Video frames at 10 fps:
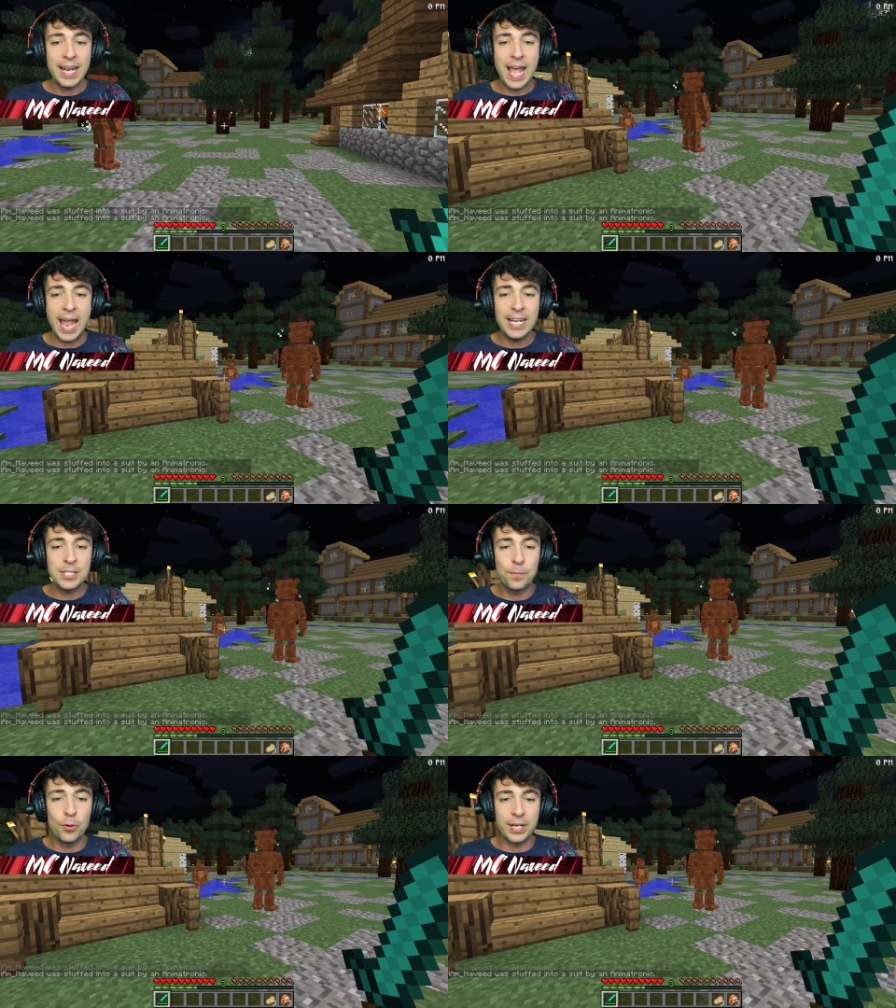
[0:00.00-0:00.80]
I hate
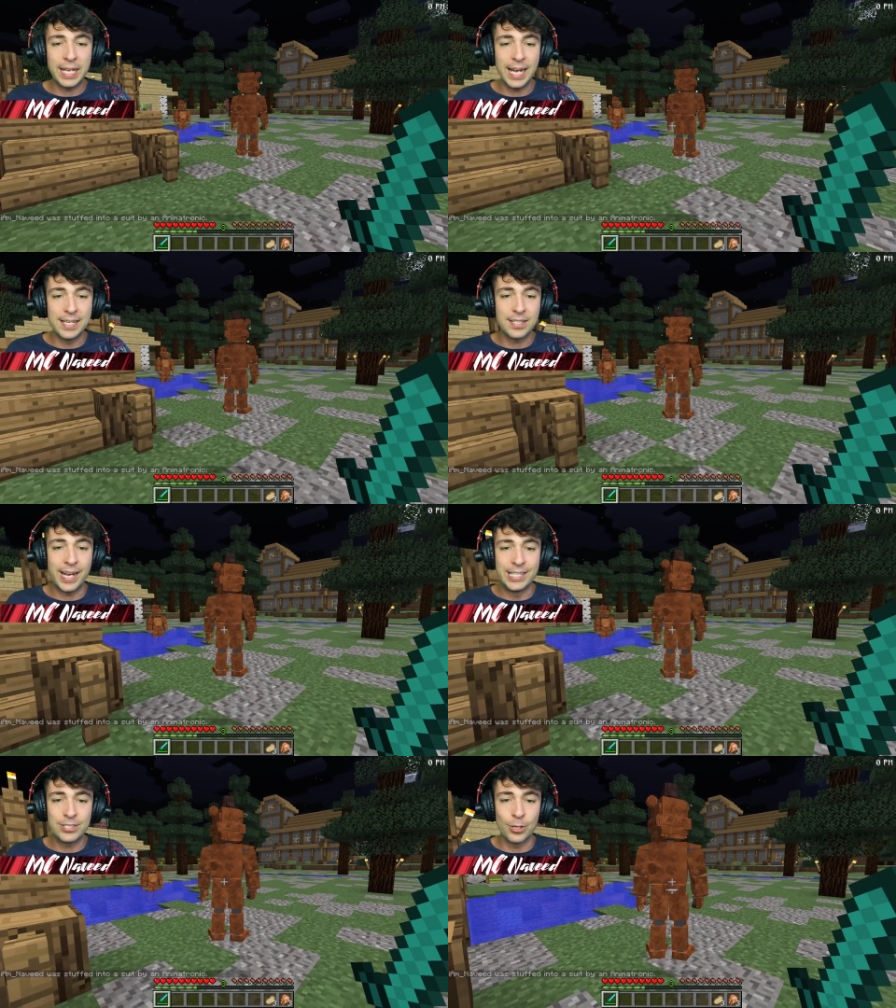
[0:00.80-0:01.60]
spawning and
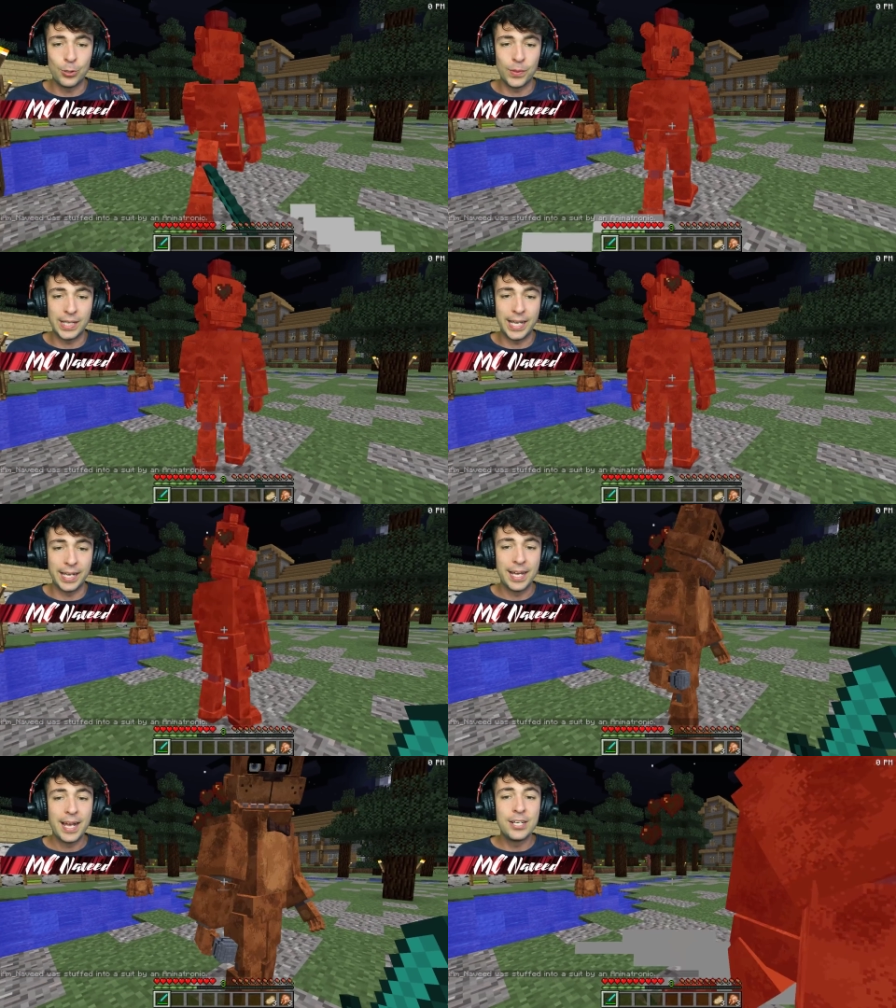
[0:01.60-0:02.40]
dying so quickly.
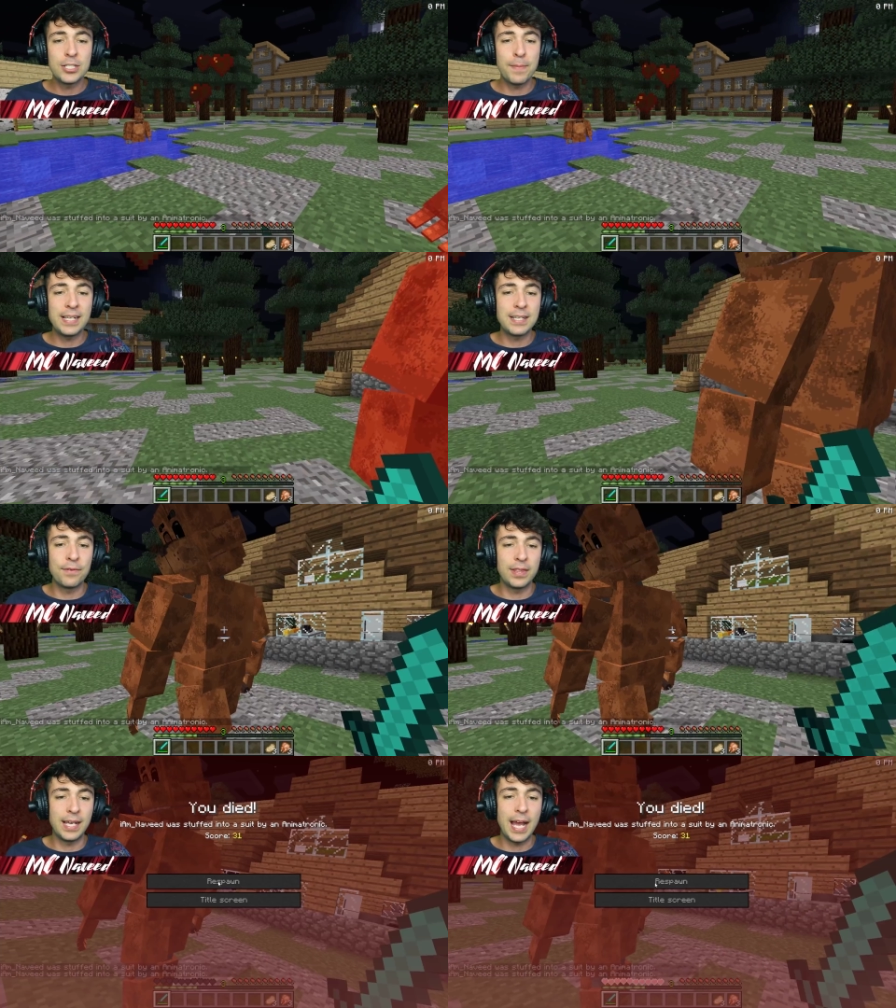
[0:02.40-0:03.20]
It just makes
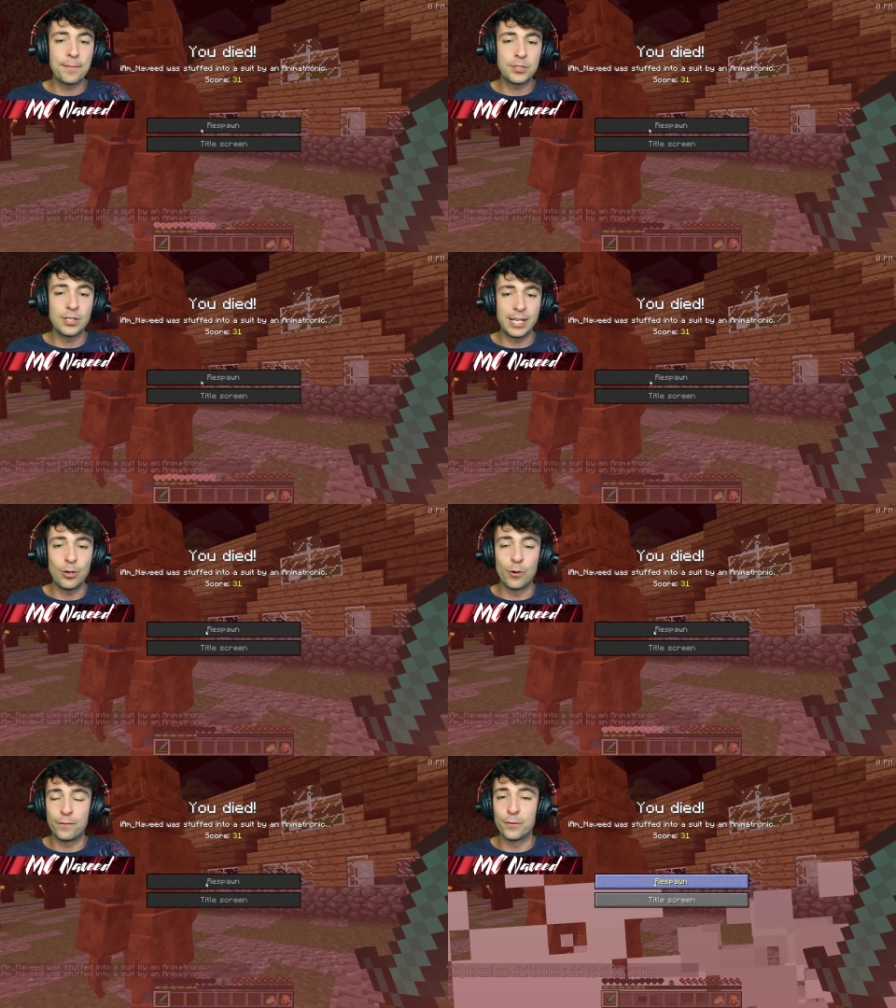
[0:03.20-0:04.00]
everything absolutely awful